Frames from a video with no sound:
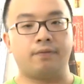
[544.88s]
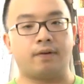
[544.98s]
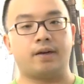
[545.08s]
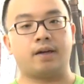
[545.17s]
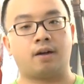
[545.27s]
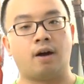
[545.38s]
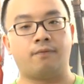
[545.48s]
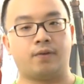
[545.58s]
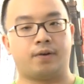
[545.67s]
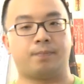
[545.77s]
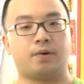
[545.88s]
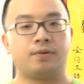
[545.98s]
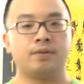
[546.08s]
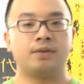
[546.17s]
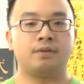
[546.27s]
very
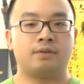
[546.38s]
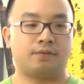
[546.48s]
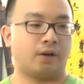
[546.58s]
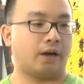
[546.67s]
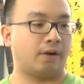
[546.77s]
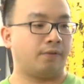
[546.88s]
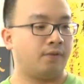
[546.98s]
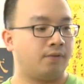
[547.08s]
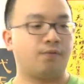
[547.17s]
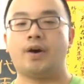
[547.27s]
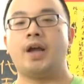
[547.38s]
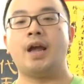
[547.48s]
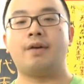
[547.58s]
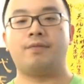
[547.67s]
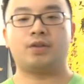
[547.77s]
comfortable for a heavy